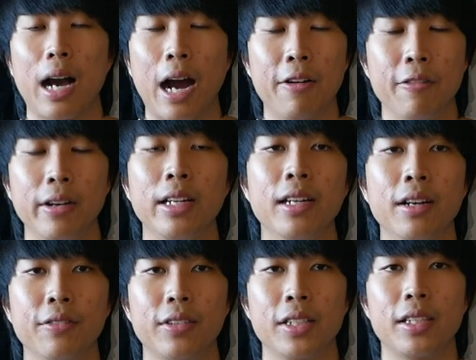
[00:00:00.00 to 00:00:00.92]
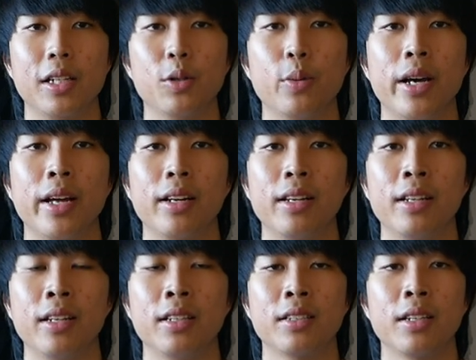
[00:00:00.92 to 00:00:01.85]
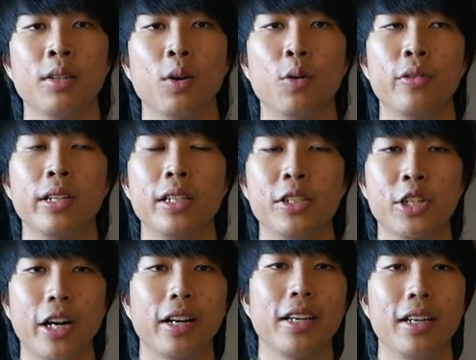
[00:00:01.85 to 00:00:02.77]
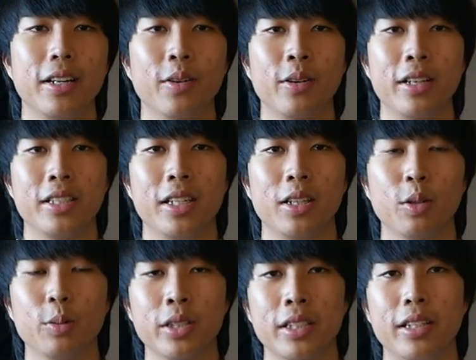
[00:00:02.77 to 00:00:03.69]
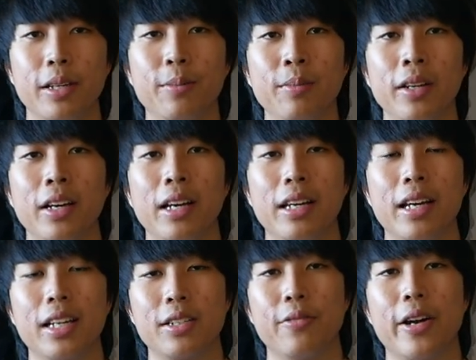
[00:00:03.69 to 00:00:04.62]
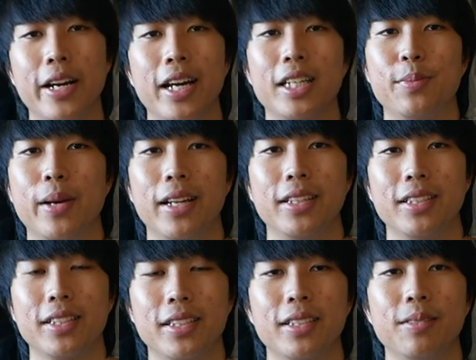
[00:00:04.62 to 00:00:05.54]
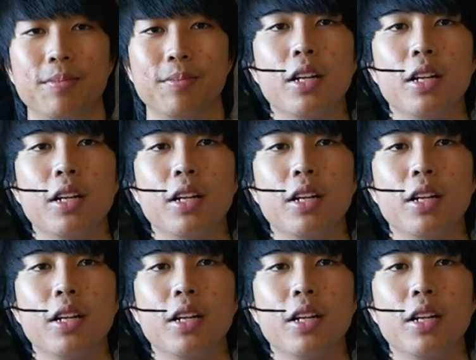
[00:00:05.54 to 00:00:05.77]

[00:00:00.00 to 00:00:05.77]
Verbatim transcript: I really love the silhouette. It isn't overly chunky nor is it too slim. It has a very nice balance.